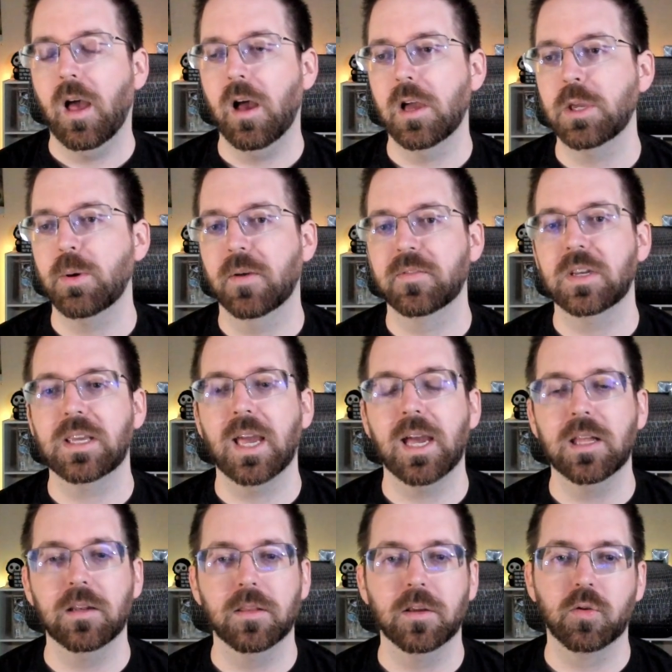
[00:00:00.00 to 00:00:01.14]
You have to
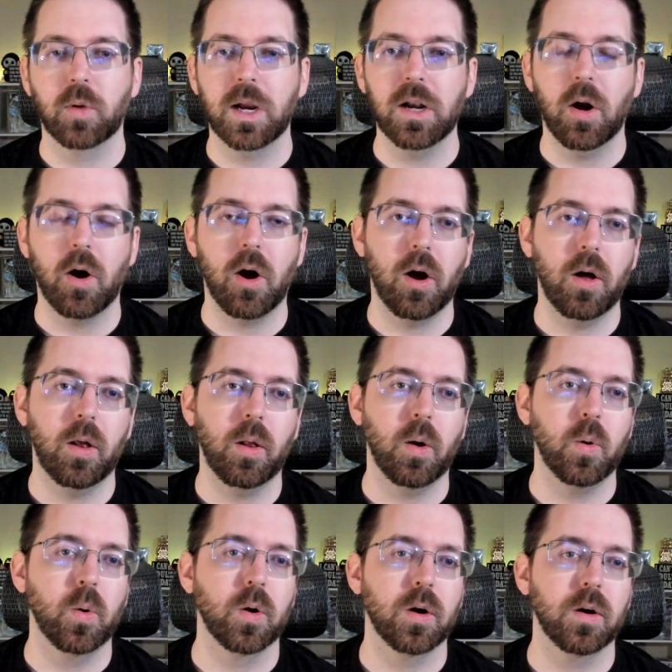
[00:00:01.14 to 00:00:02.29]
get the Great Hall
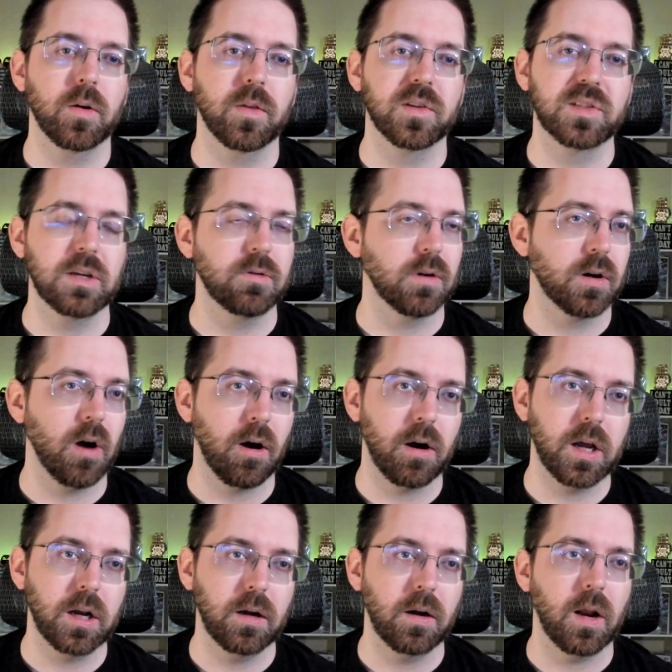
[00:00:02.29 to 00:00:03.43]
or the Secret
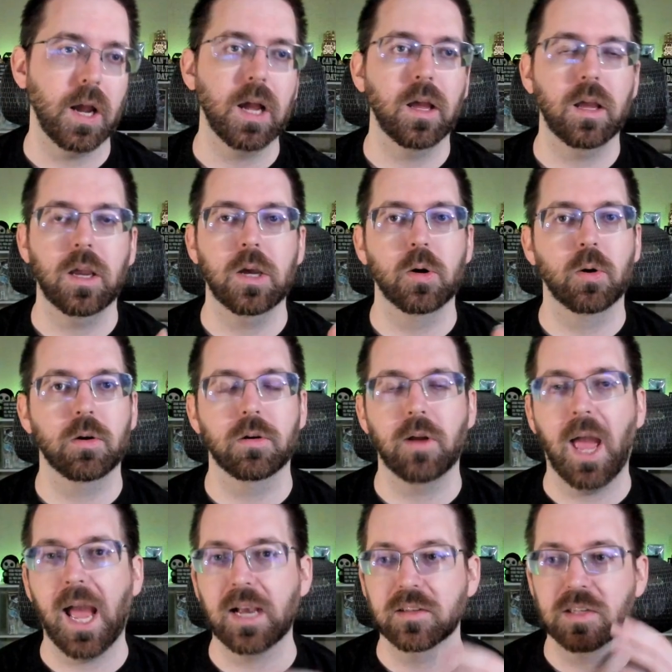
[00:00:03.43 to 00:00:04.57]
Garden in order to
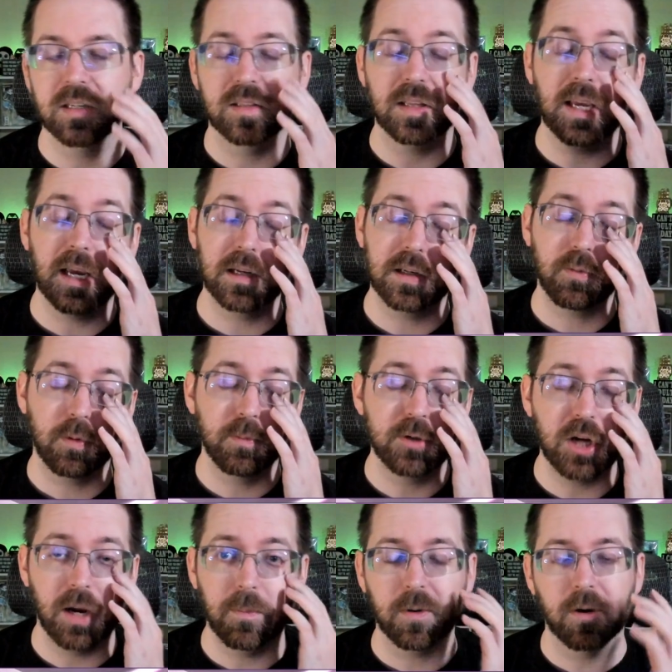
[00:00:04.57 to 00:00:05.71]
access the anteroom
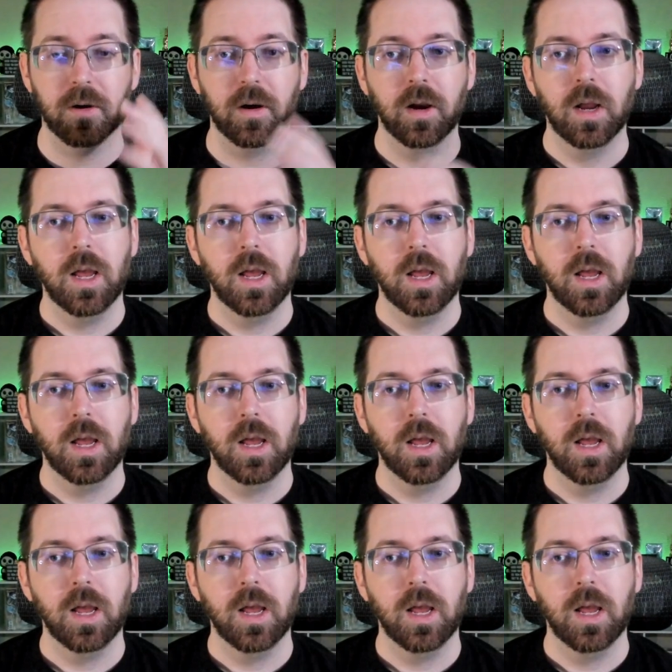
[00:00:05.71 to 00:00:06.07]
chamber.